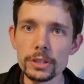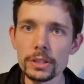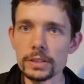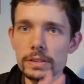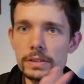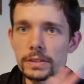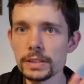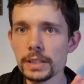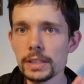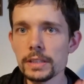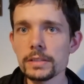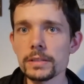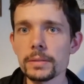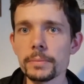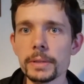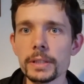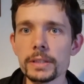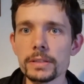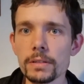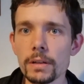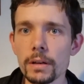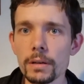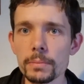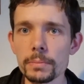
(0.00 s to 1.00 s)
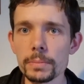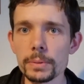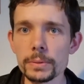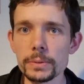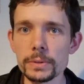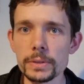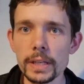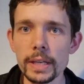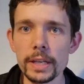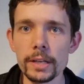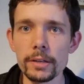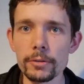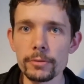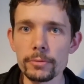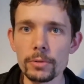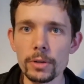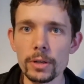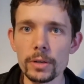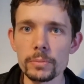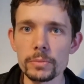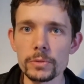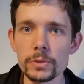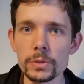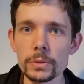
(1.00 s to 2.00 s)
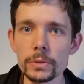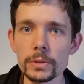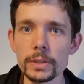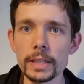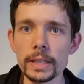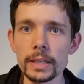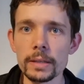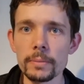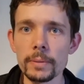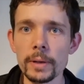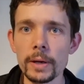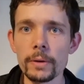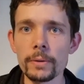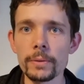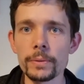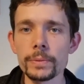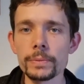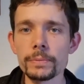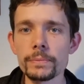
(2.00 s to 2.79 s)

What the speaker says: you can see some examples here of what I'm talking about.